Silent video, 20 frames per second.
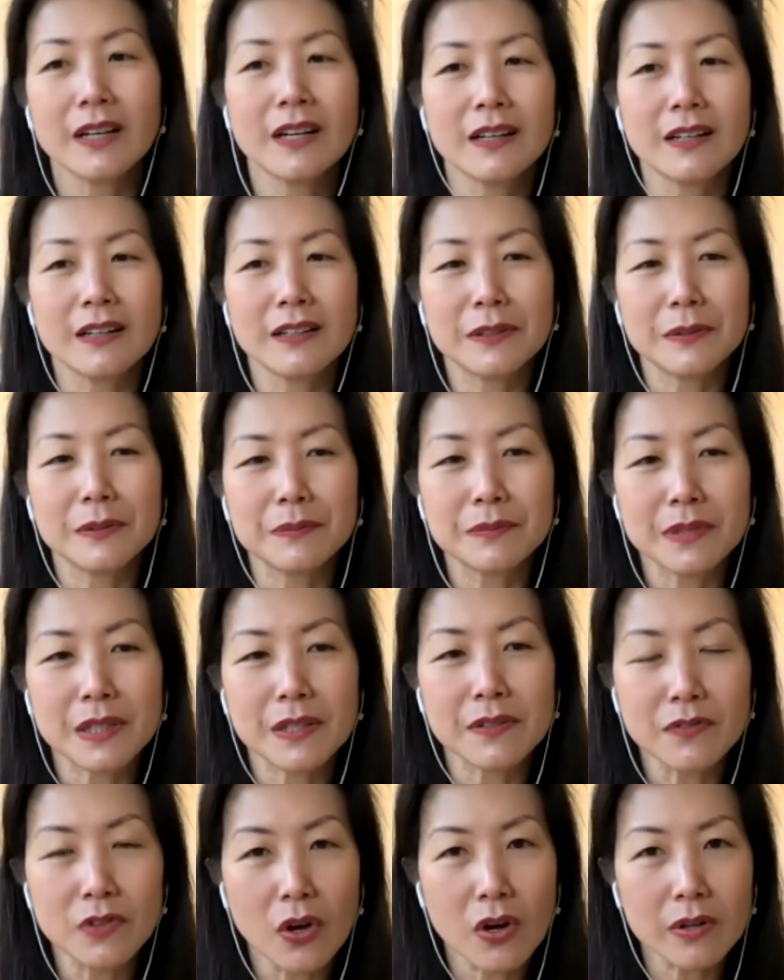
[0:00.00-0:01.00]
Um,
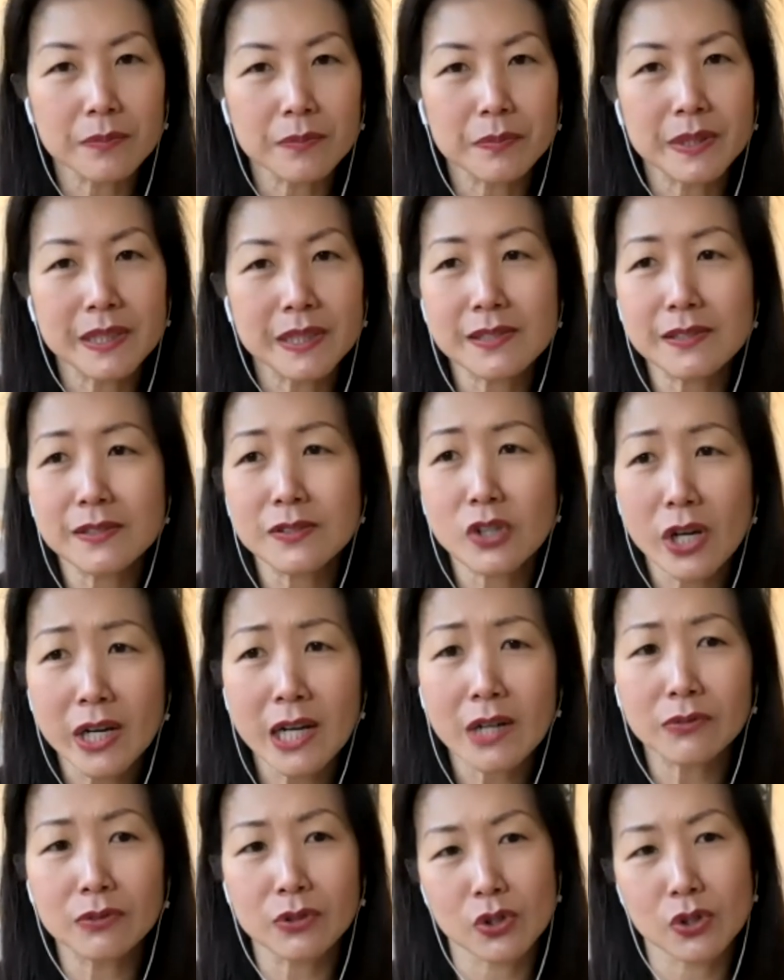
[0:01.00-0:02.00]
if not, please check
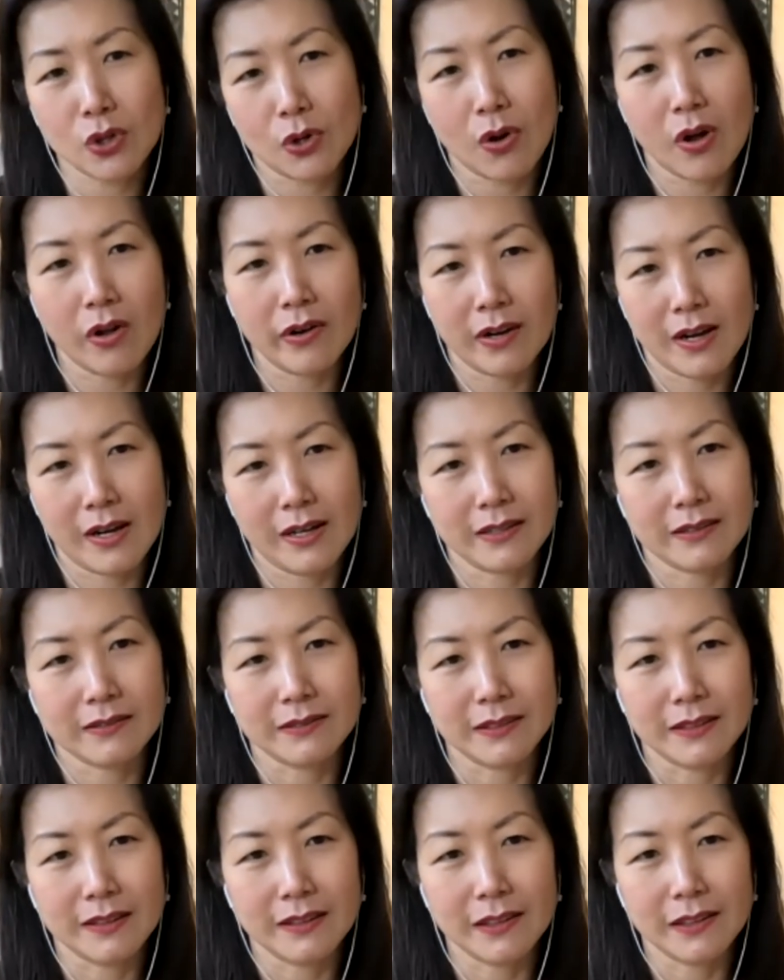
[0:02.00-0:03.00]
out the show online.
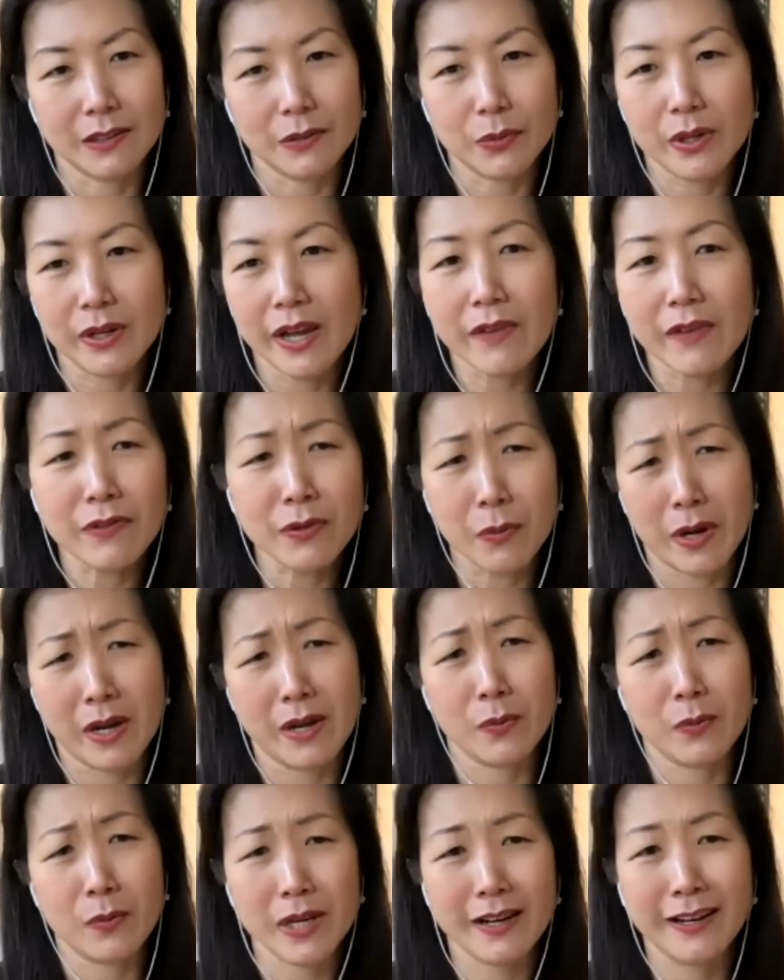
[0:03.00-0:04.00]
Uh, we are everywhere.
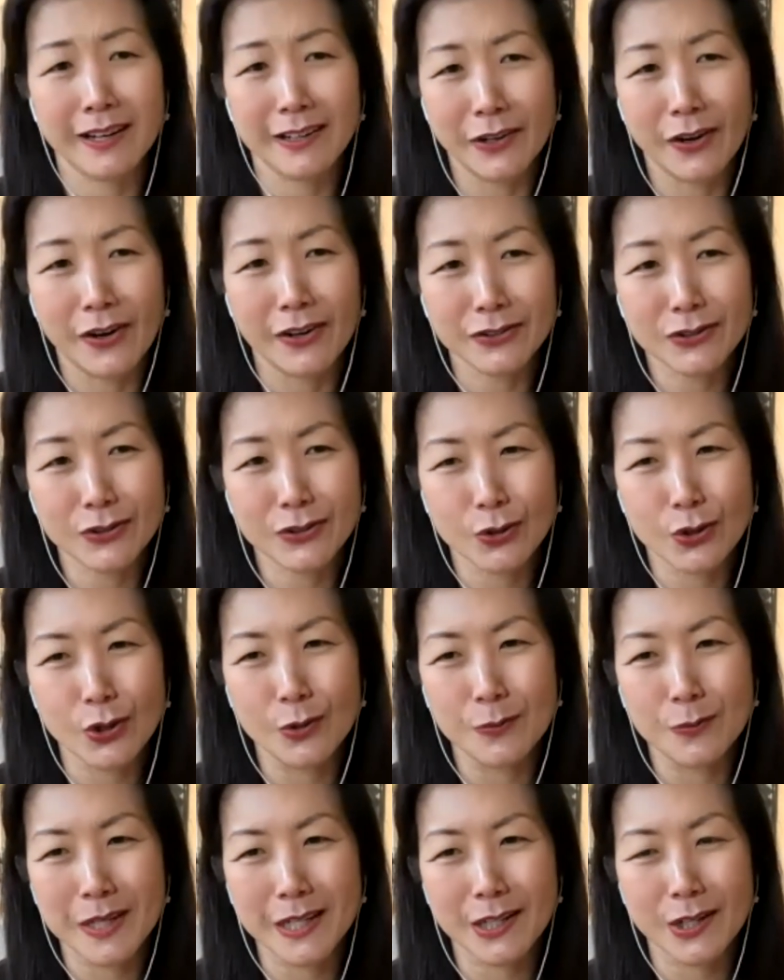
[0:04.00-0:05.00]
We are on social
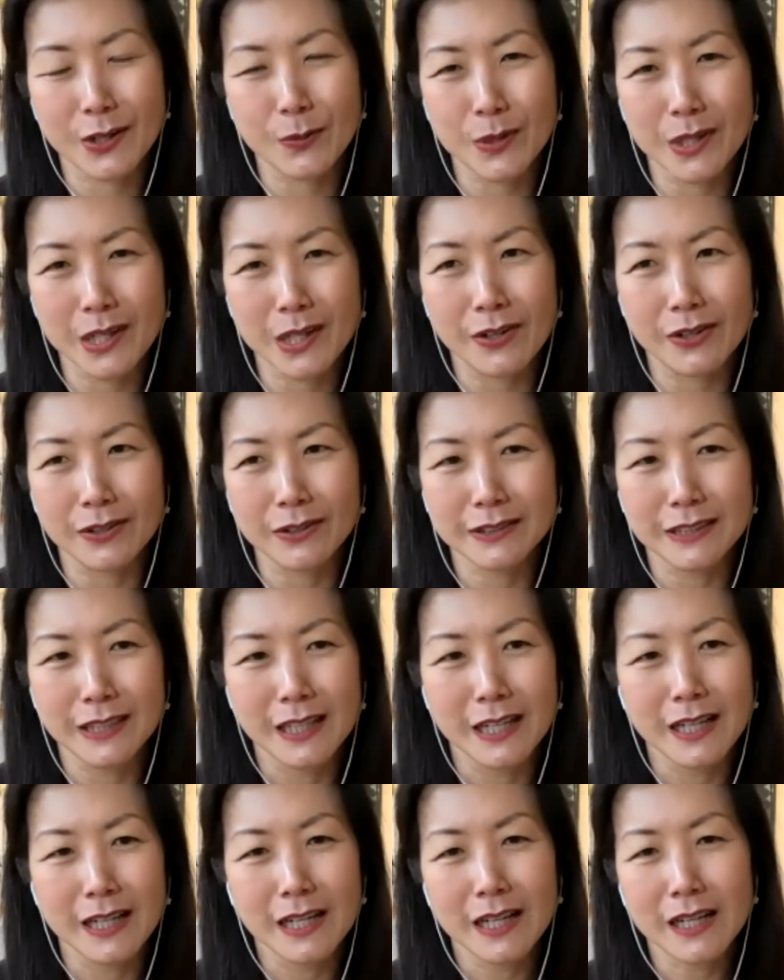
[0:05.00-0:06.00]
media. We are on,
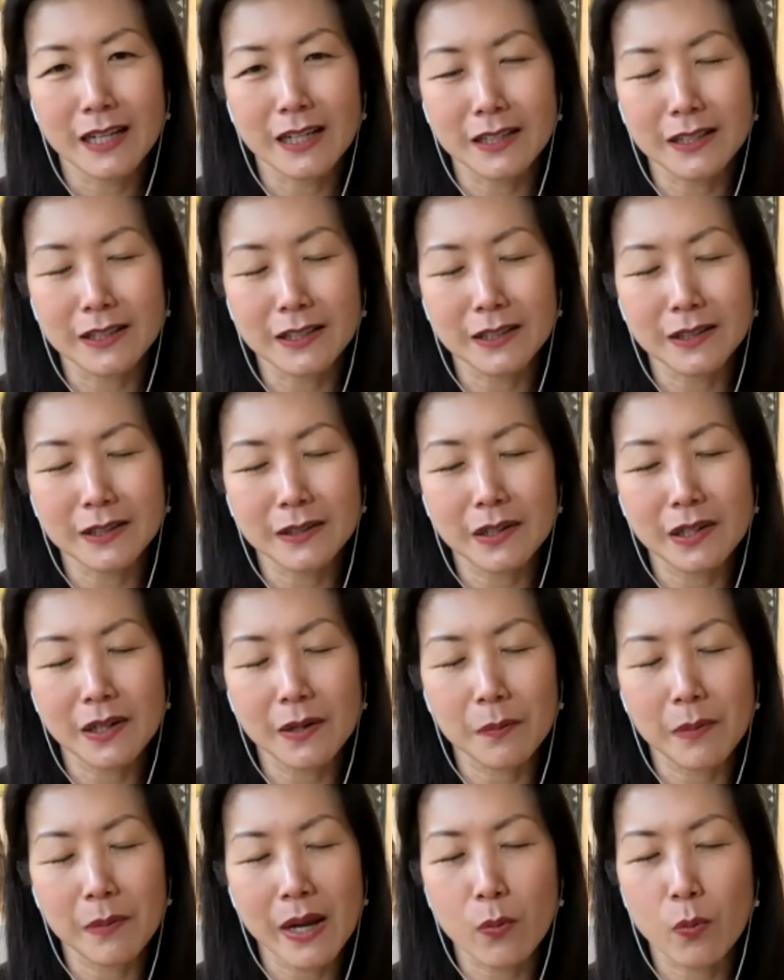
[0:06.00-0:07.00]
uh,
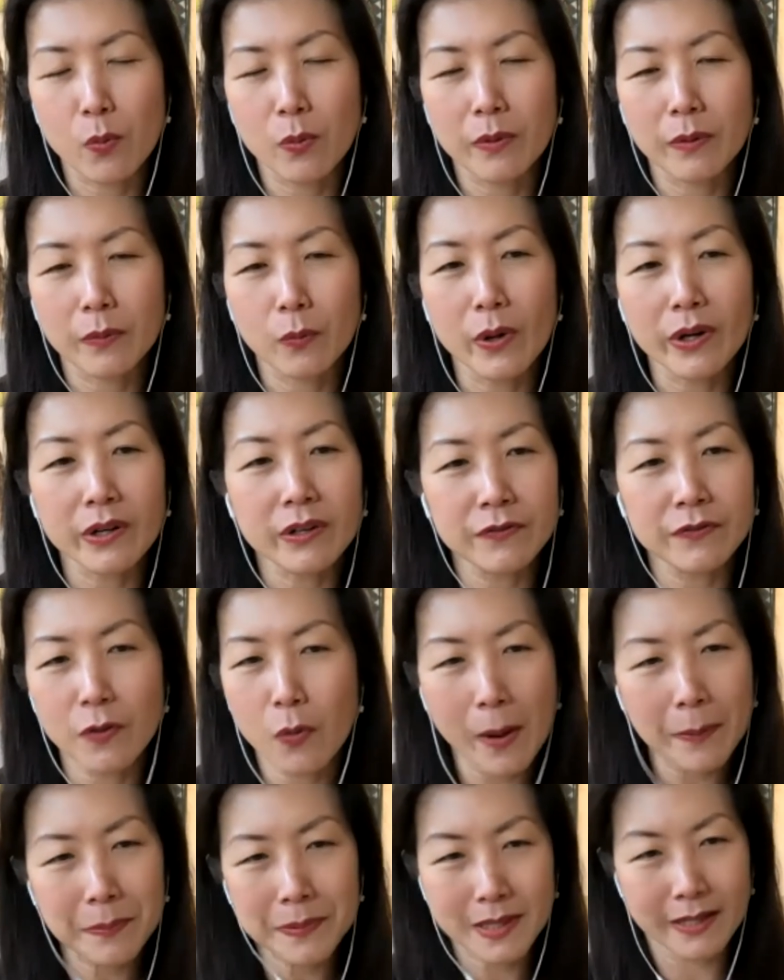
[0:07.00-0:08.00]
on my wonderful
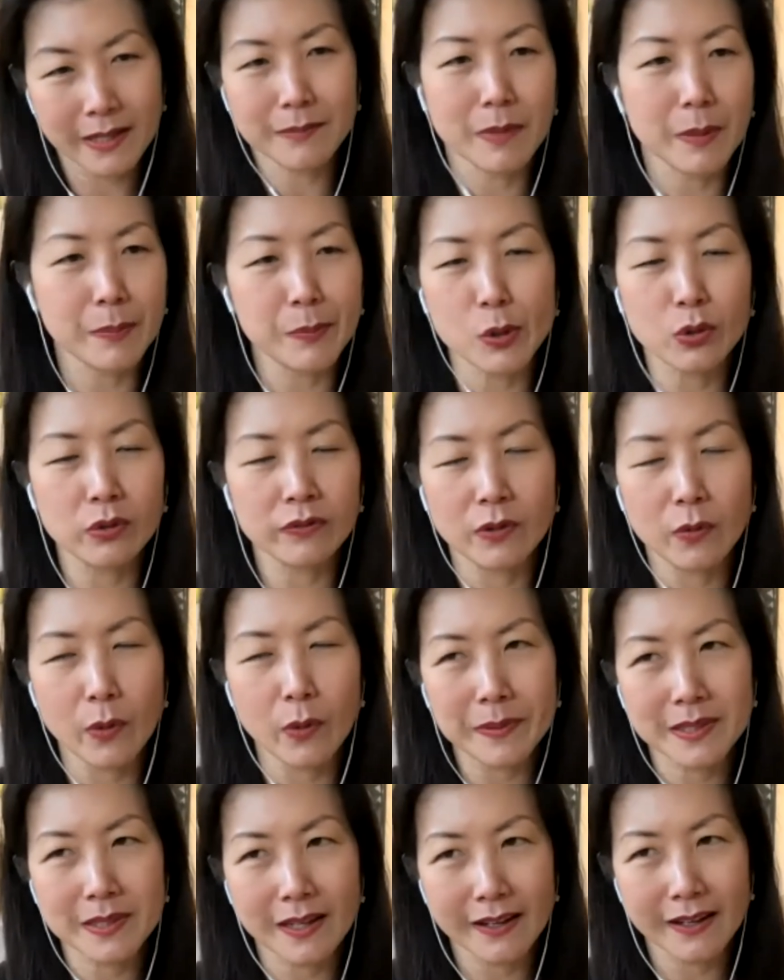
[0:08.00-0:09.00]
website, my beautiful
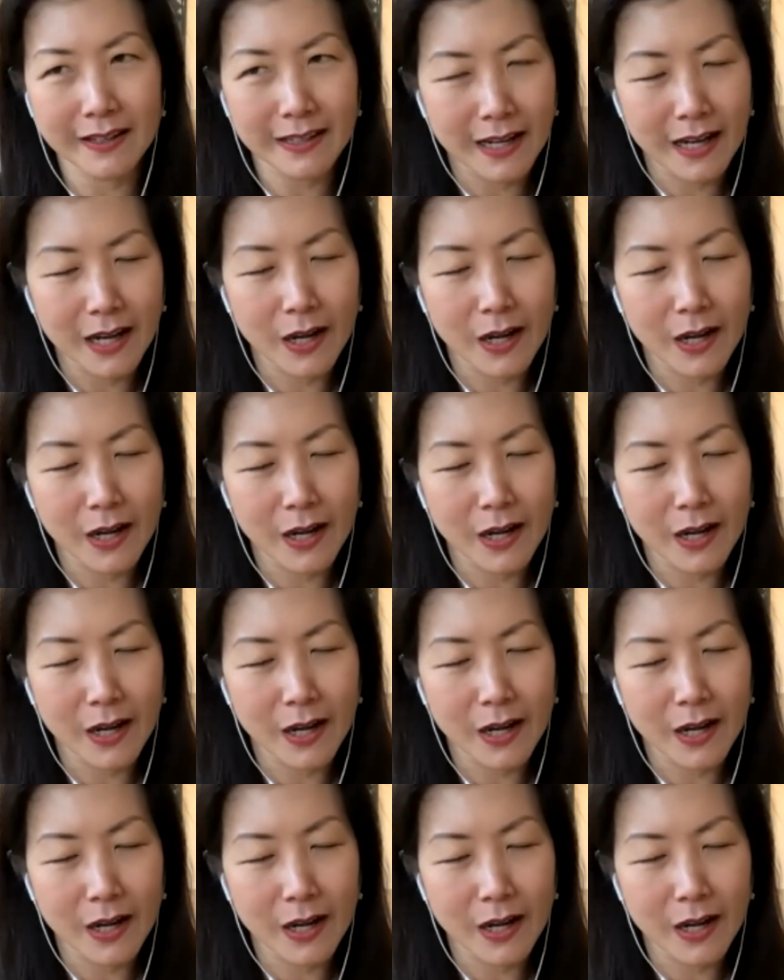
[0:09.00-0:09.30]
website.